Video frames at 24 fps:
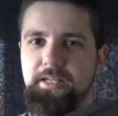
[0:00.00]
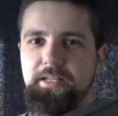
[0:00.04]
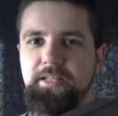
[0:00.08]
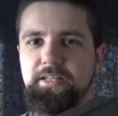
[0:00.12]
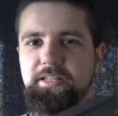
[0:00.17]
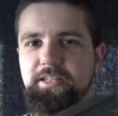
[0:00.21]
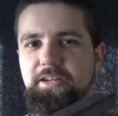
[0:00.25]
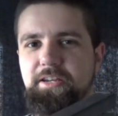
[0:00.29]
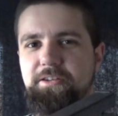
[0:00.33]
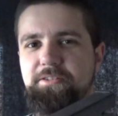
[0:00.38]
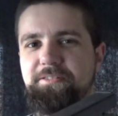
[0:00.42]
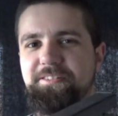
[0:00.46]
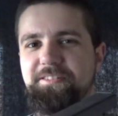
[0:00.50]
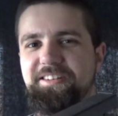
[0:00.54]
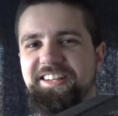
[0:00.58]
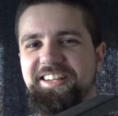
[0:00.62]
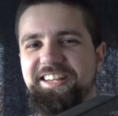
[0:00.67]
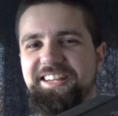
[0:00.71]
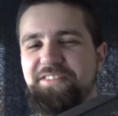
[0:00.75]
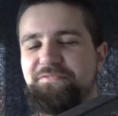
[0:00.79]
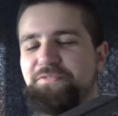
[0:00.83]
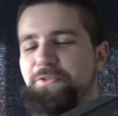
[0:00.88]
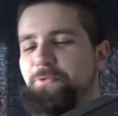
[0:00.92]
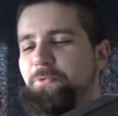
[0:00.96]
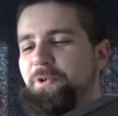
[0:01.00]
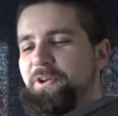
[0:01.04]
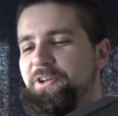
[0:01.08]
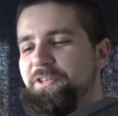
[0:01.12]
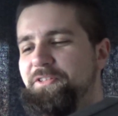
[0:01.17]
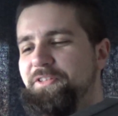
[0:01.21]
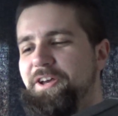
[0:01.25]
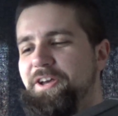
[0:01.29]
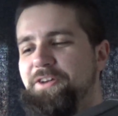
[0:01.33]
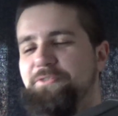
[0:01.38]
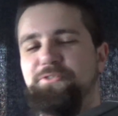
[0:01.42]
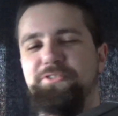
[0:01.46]
So if you're one of
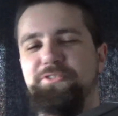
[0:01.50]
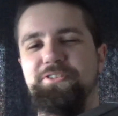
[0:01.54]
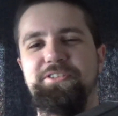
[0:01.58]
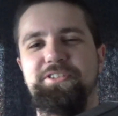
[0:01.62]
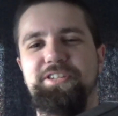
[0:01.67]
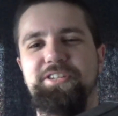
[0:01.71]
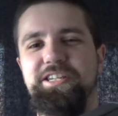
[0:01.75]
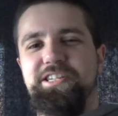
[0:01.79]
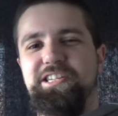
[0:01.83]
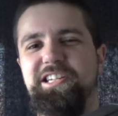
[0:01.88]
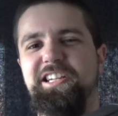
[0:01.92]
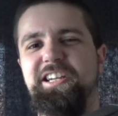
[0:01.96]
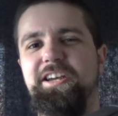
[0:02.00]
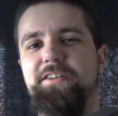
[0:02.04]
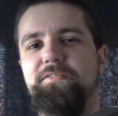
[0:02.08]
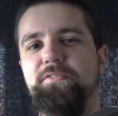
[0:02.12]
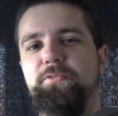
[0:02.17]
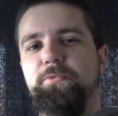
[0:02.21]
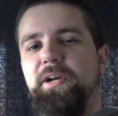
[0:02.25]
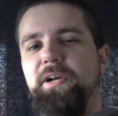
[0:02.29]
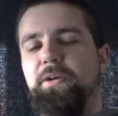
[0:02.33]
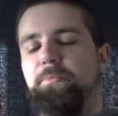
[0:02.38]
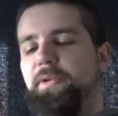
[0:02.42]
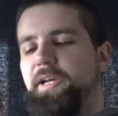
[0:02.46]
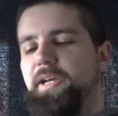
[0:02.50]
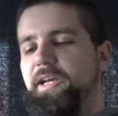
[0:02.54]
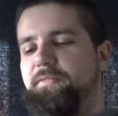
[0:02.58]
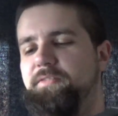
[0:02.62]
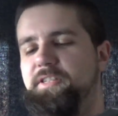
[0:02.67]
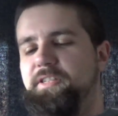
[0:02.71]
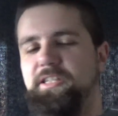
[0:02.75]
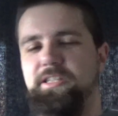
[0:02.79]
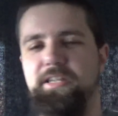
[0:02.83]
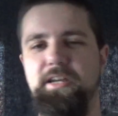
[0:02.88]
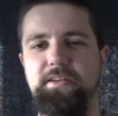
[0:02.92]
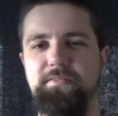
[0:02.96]
those that's easily overwhelmed by heavy
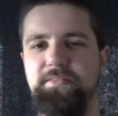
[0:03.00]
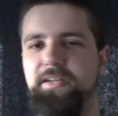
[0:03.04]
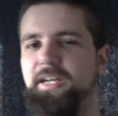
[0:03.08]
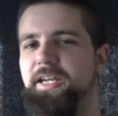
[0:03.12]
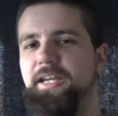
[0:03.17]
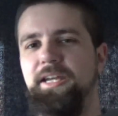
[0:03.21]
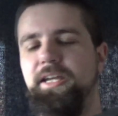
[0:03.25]
stuff,